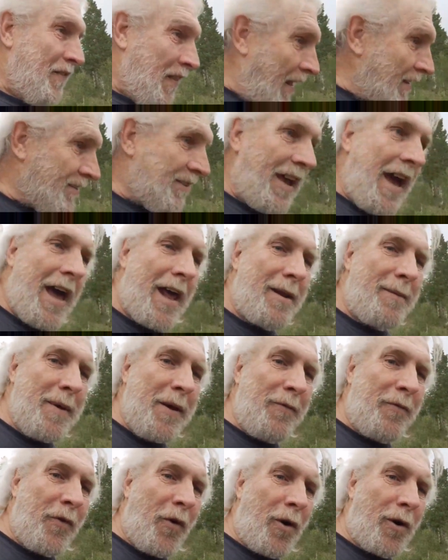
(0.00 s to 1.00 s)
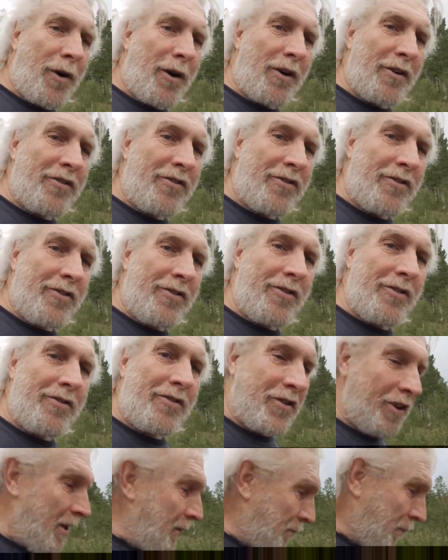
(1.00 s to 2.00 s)
That's got to be
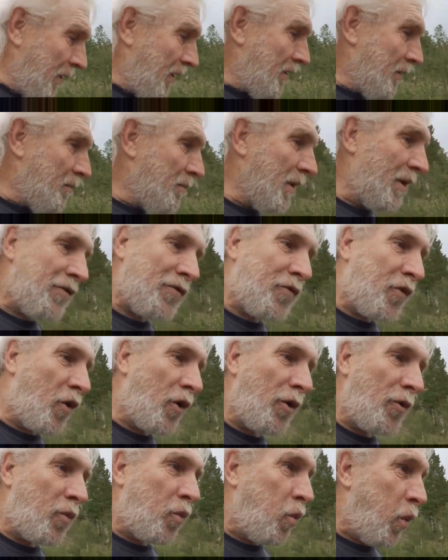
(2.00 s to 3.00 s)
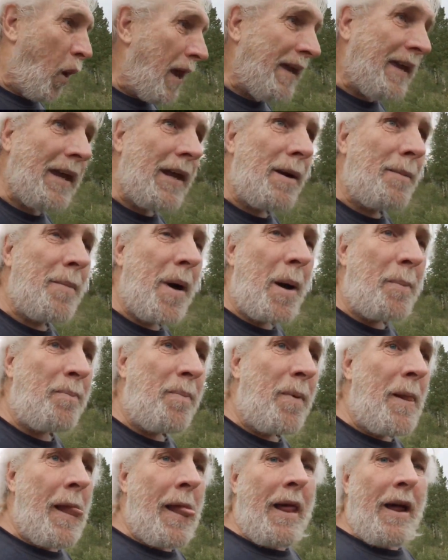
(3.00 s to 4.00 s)
Forrest sleeping and Miss Ford waking him
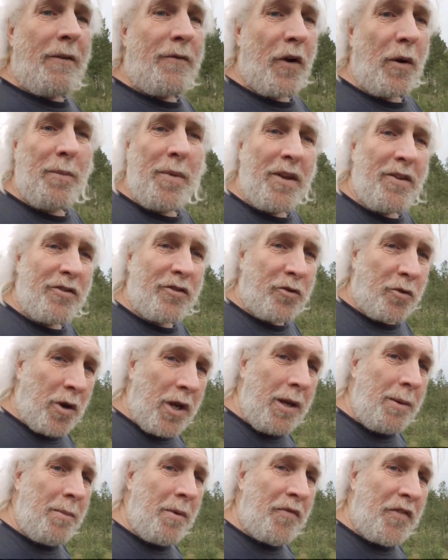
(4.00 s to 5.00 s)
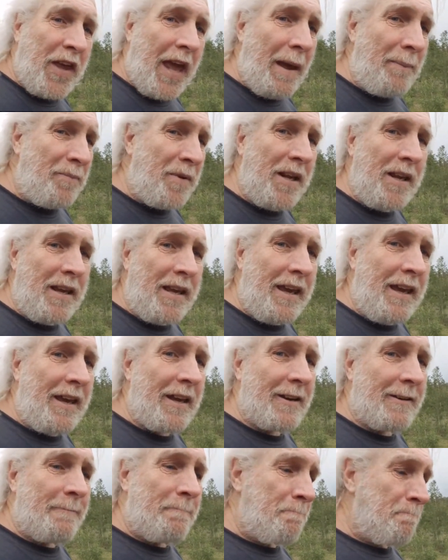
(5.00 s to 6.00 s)
up from his dream of Captain
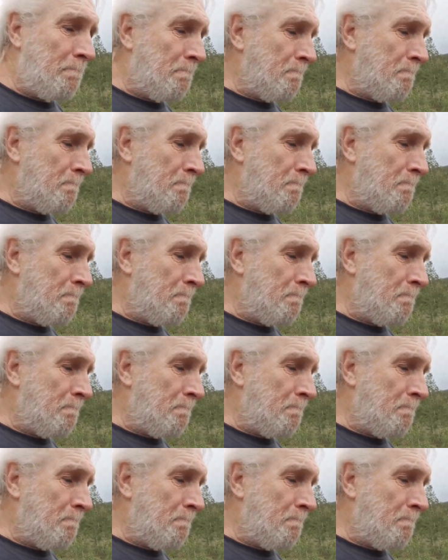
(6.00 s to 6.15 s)
Kidd.